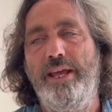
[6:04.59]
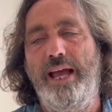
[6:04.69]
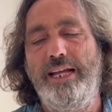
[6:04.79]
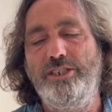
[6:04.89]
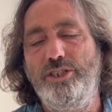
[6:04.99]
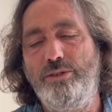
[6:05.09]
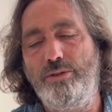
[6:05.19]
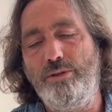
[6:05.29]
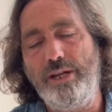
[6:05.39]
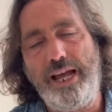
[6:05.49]
and
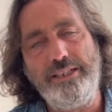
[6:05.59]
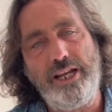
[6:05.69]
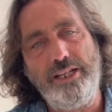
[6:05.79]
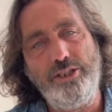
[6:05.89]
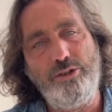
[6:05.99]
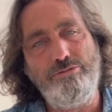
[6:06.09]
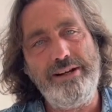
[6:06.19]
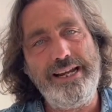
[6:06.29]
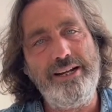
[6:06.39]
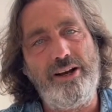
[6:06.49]
you'll and and you'll
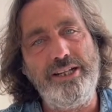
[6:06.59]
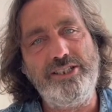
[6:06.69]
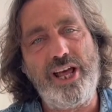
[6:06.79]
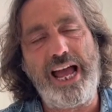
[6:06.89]
realise that